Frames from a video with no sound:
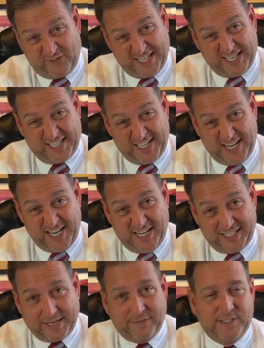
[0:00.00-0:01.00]

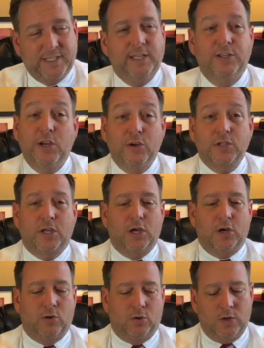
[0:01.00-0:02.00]
16, 17 years
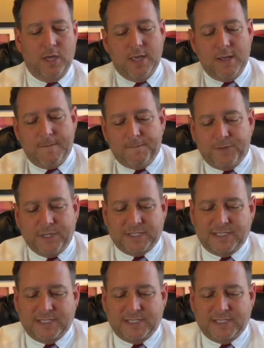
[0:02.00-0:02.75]
ago. The